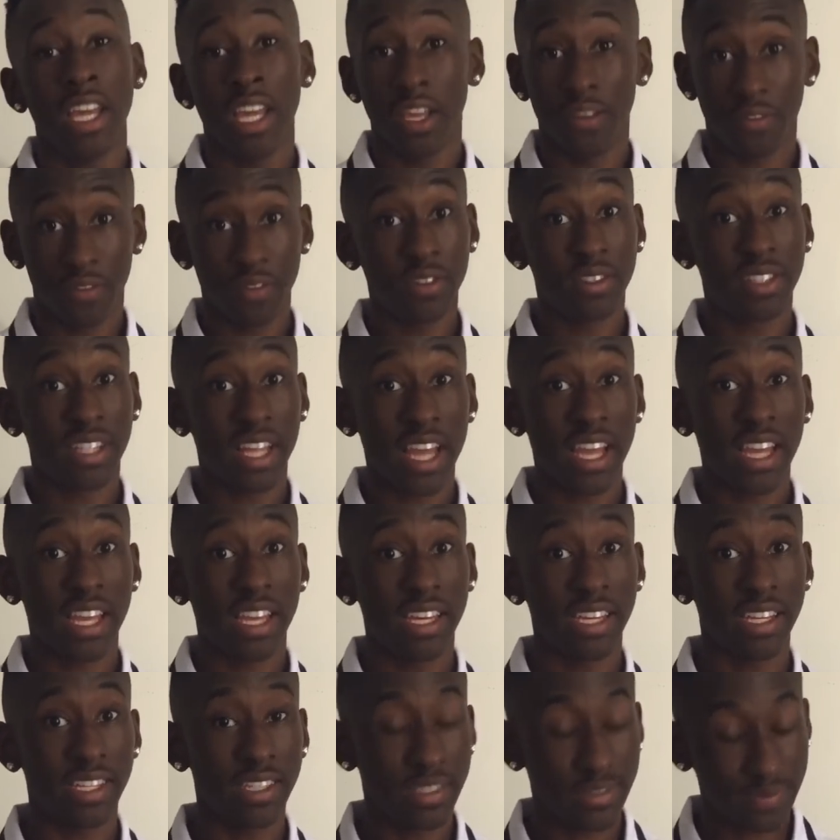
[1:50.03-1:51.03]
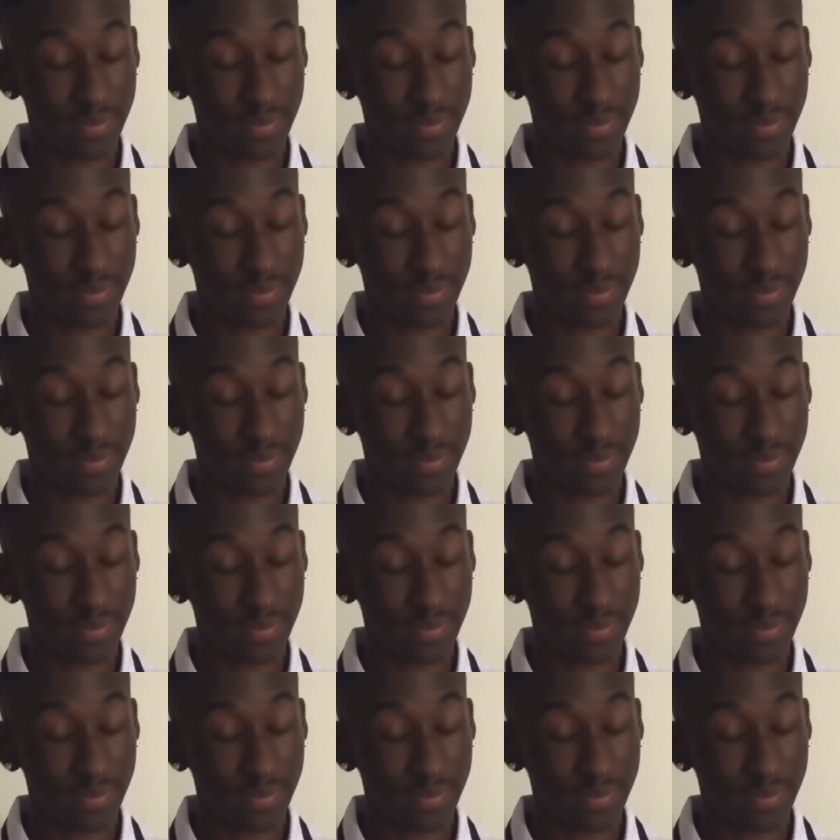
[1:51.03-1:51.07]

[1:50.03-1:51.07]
If you stay,